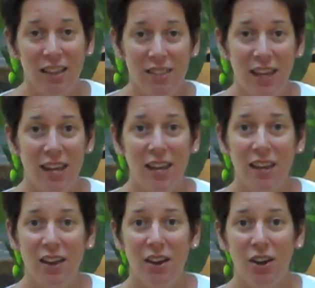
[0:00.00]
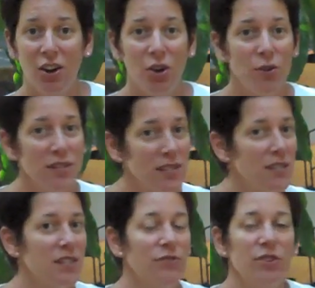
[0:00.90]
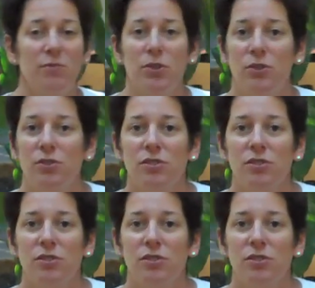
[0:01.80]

they are always in a different mood,